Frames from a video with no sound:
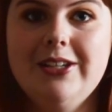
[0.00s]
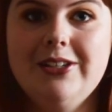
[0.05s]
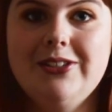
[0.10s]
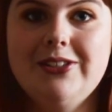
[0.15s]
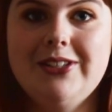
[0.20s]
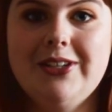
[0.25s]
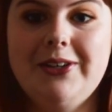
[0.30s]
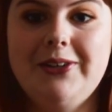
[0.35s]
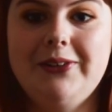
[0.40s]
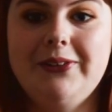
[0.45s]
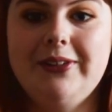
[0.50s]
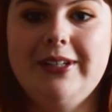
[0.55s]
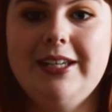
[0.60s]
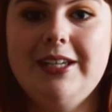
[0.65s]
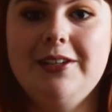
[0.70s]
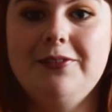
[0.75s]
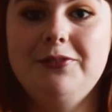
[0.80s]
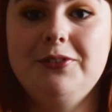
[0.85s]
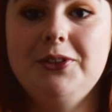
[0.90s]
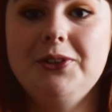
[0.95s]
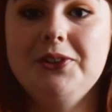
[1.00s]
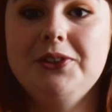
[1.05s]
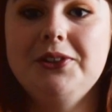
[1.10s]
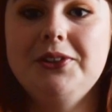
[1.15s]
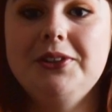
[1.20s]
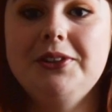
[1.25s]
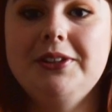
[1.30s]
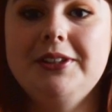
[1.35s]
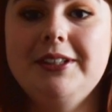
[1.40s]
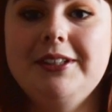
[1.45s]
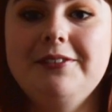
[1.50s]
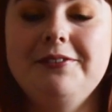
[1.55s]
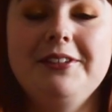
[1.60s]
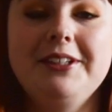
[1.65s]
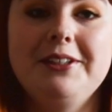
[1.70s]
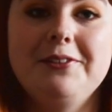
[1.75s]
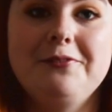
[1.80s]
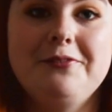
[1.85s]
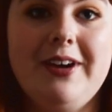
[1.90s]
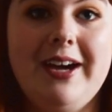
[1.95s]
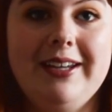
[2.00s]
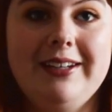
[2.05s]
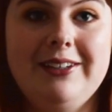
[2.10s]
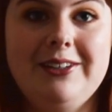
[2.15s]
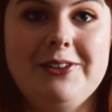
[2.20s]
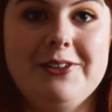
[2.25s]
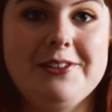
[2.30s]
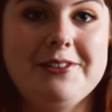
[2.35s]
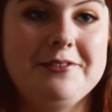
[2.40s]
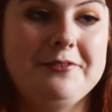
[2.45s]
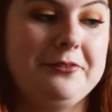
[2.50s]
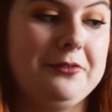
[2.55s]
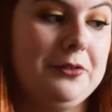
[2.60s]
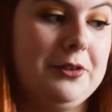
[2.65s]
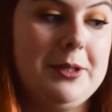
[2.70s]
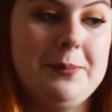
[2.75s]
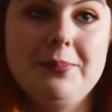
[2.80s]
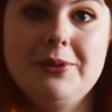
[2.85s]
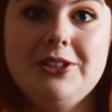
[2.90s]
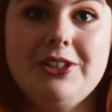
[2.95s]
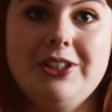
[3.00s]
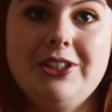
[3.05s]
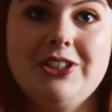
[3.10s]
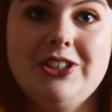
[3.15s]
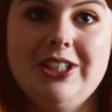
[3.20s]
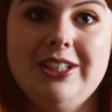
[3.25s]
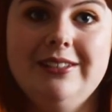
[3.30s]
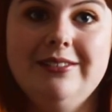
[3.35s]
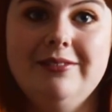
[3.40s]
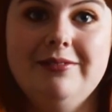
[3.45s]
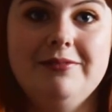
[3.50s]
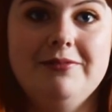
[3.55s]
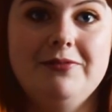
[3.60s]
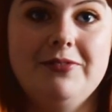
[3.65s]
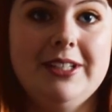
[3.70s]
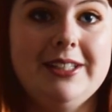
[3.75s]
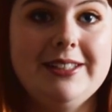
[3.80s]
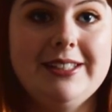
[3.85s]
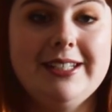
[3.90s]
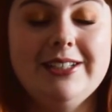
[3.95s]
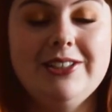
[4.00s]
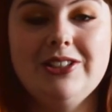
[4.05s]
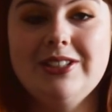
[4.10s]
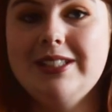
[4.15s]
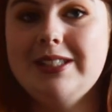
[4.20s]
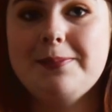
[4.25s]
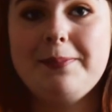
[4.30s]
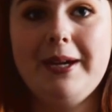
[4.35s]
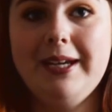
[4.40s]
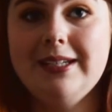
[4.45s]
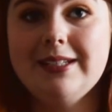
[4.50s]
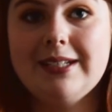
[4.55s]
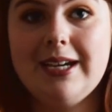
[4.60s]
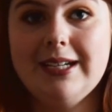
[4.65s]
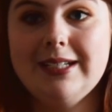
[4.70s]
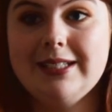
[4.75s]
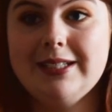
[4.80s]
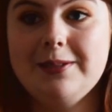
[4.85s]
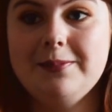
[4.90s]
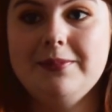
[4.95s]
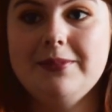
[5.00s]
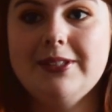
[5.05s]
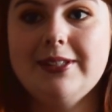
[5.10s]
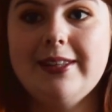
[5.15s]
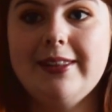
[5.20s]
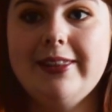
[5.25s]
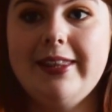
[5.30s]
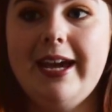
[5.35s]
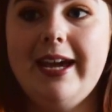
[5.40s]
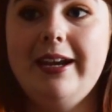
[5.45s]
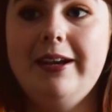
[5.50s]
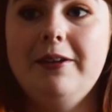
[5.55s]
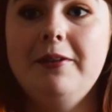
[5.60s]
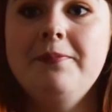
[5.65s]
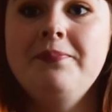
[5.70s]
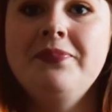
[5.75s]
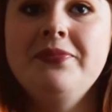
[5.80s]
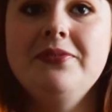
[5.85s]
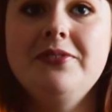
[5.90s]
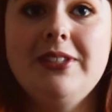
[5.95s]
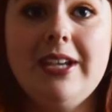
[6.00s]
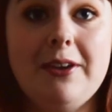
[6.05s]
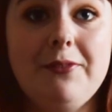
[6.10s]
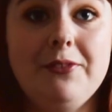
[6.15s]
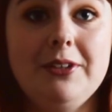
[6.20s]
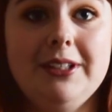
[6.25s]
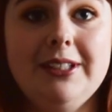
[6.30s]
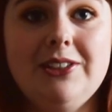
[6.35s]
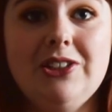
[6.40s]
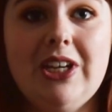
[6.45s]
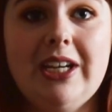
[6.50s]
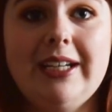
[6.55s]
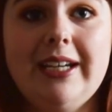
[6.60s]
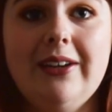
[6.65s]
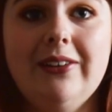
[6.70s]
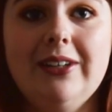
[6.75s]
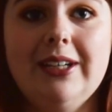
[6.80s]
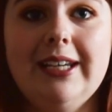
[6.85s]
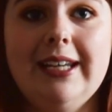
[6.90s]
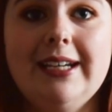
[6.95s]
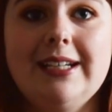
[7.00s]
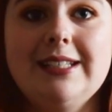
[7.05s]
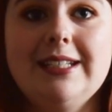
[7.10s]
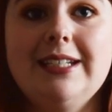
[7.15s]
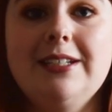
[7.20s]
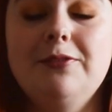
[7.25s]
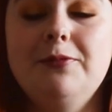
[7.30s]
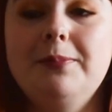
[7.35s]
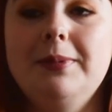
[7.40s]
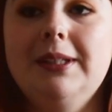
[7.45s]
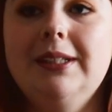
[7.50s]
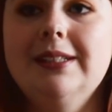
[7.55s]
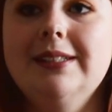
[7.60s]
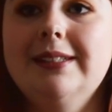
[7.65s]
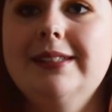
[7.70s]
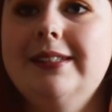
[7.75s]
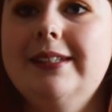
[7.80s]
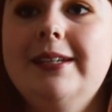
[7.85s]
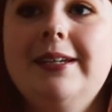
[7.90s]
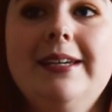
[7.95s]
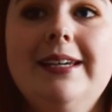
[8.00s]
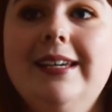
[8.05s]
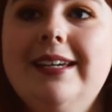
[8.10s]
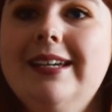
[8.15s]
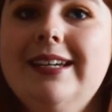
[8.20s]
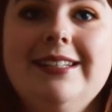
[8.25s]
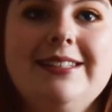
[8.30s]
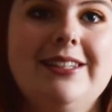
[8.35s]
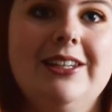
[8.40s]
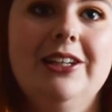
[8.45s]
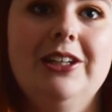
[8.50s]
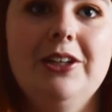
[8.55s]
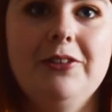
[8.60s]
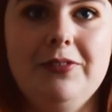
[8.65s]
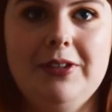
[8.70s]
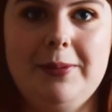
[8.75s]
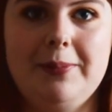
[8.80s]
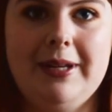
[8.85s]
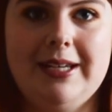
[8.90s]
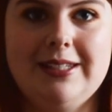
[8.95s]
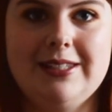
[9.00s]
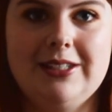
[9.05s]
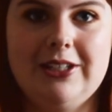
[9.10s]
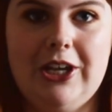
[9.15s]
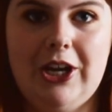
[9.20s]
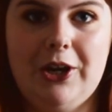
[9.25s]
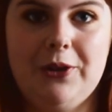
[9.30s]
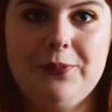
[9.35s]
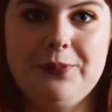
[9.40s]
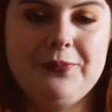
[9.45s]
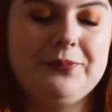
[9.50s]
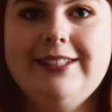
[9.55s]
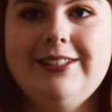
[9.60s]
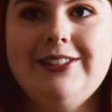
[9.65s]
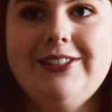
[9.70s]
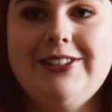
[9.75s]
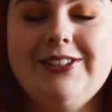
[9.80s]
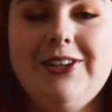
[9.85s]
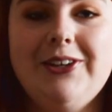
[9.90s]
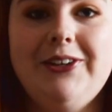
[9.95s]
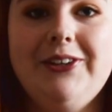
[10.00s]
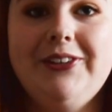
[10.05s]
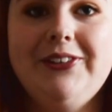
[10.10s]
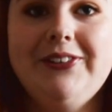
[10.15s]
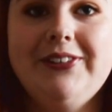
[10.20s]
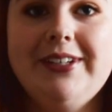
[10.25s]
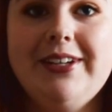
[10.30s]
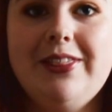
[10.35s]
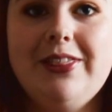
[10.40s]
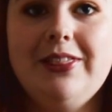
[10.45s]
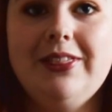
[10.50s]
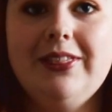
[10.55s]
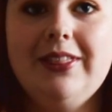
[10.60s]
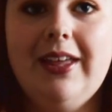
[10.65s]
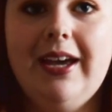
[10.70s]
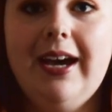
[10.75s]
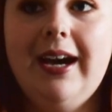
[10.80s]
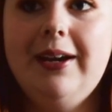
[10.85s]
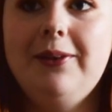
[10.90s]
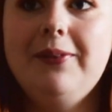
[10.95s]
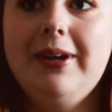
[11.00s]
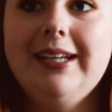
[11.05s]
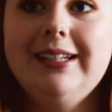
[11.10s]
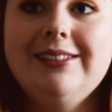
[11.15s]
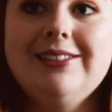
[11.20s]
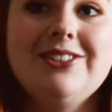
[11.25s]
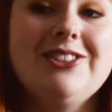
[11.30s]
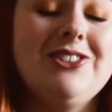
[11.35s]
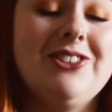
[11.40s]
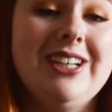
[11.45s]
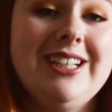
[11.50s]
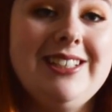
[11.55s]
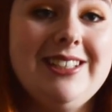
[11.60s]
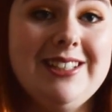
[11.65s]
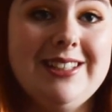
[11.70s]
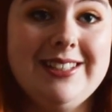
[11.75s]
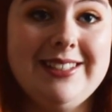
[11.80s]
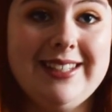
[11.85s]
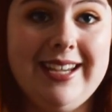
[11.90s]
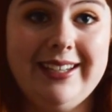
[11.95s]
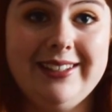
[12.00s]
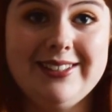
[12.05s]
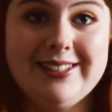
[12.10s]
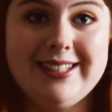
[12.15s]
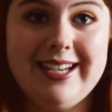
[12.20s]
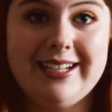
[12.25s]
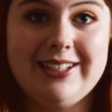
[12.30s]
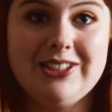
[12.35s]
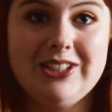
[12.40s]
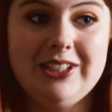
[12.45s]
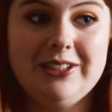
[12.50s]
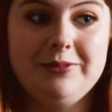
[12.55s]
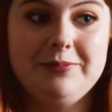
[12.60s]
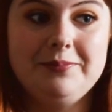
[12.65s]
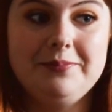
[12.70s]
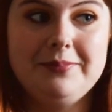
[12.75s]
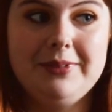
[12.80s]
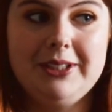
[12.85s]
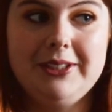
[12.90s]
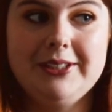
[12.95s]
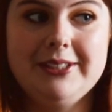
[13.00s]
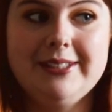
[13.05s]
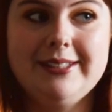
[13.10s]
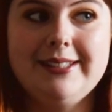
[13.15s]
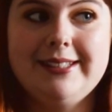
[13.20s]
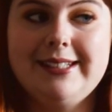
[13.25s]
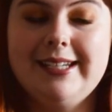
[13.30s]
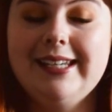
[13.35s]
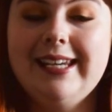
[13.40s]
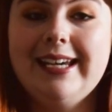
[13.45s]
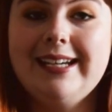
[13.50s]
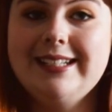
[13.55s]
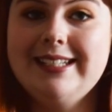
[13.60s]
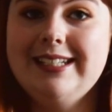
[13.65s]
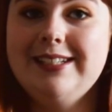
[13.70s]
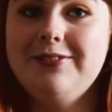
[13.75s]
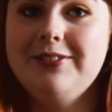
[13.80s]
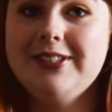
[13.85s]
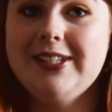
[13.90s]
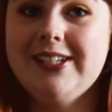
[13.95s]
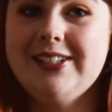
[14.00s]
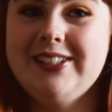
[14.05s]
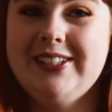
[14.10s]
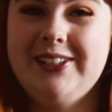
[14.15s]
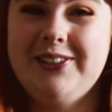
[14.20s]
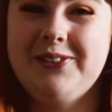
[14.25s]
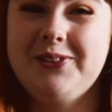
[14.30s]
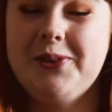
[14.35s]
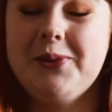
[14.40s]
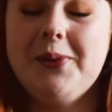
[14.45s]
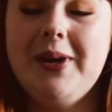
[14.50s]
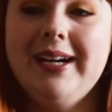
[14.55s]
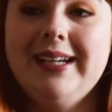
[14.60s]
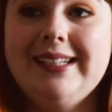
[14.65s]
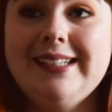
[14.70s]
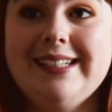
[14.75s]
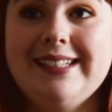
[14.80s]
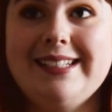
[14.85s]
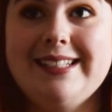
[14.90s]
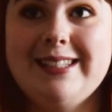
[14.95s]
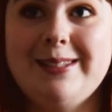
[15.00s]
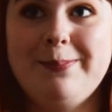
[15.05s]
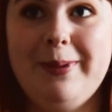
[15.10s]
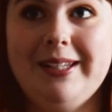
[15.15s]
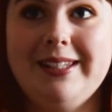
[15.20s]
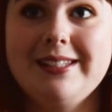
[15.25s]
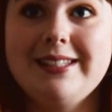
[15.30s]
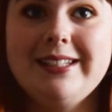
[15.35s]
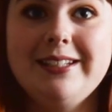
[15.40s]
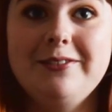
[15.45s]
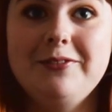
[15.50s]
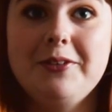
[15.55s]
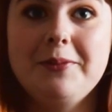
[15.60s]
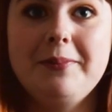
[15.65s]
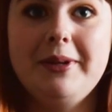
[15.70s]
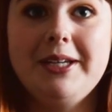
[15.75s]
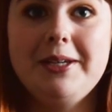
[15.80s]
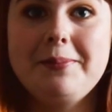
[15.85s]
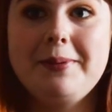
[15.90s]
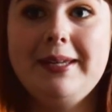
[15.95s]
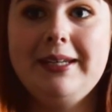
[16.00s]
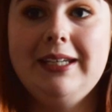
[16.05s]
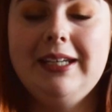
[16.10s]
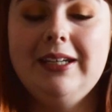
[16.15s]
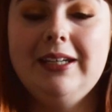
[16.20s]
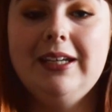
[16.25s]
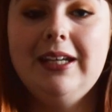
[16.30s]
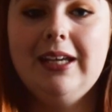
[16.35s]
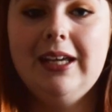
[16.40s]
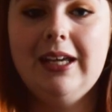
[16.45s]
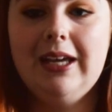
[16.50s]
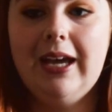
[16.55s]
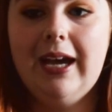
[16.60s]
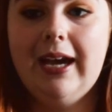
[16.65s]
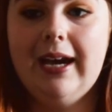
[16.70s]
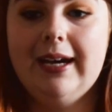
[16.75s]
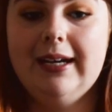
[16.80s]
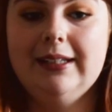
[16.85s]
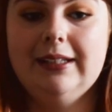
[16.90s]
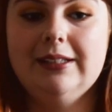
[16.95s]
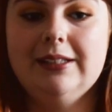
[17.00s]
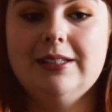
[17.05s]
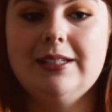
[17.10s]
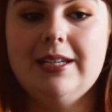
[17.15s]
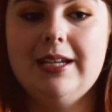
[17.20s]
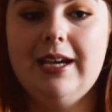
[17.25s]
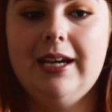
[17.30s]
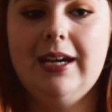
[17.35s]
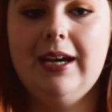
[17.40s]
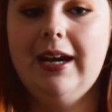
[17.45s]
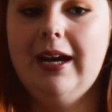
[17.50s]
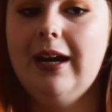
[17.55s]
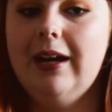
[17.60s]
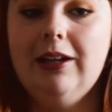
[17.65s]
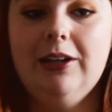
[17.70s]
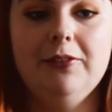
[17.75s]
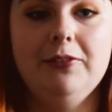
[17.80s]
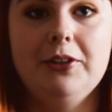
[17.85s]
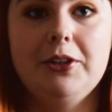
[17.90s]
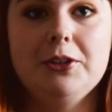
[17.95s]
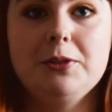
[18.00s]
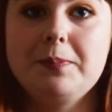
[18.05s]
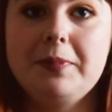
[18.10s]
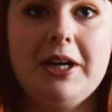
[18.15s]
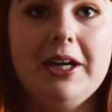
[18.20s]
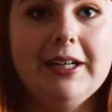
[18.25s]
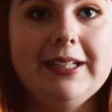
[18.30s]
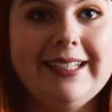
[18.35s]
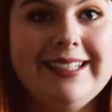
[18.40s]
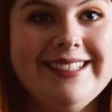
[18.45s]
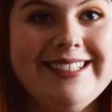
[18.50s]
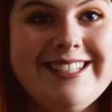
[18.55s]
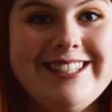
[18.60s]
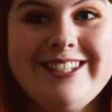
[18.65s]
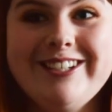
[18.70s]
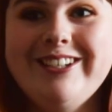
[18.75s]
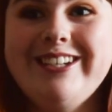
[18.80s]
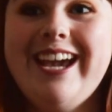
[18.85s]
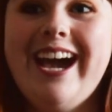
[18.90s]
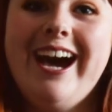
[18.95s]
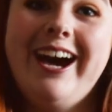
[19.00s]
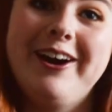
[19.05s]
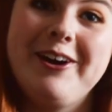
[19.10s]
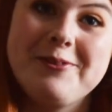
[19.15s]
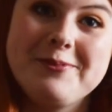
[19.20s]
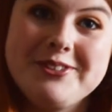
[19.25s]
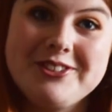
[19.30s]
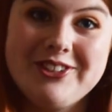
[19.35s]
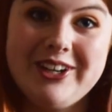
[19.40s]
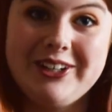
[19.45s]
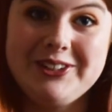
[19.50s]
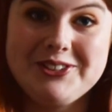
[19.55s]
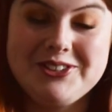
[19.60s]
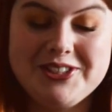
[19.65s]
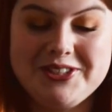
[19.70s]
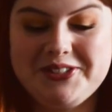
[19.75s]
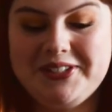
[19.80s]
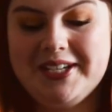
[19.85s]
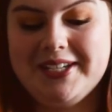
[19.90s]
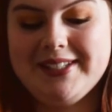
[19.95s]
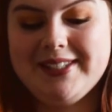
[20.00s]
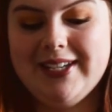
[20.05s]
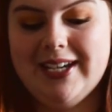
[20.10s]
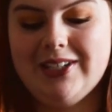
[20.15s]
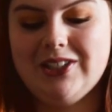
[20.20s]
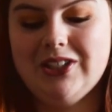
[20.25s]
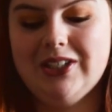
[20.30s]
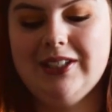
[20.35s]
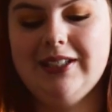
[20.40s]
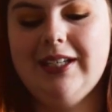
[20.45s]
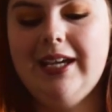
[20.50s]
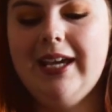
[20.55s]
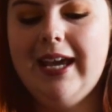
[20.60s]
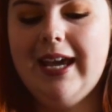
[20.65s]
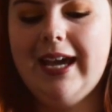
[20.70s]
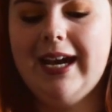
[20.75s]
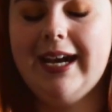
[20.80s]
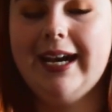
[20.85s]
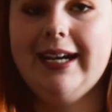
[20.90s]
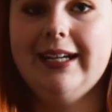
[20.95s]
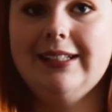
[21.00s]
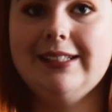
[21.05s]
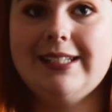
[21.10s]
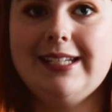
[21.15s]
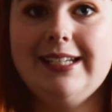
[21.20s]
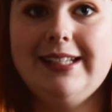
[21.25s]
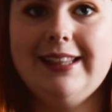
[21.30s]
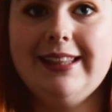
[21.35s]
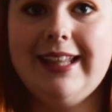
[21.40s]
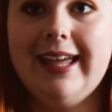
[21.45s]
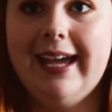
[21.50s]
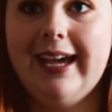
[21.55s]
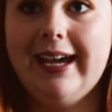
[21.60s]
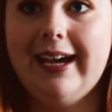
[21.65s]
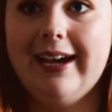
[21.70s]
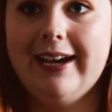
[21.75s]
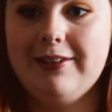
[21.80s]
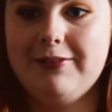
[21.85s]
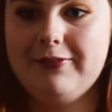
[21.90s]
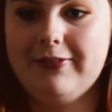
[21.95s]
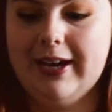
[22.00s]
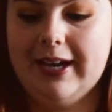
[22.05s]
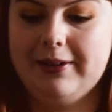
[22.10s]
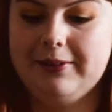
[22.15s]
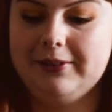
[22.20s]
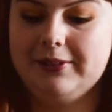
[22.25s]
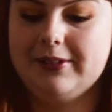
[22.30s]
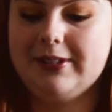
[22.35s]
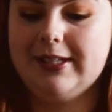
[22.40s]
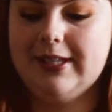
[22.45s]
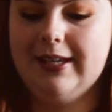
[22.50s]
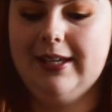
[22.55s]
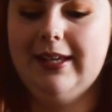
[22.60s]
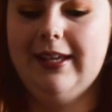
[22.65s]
So if you're a real fan of reproduction, vintage inspired items, then definitely check out Collectif because it's a lovely place to go. So I went straight to the sale section because Collectif is actually quite expensive in my opinion, and I love a good bargain. So yeah, I hopped straight onto the sale section, and in there I found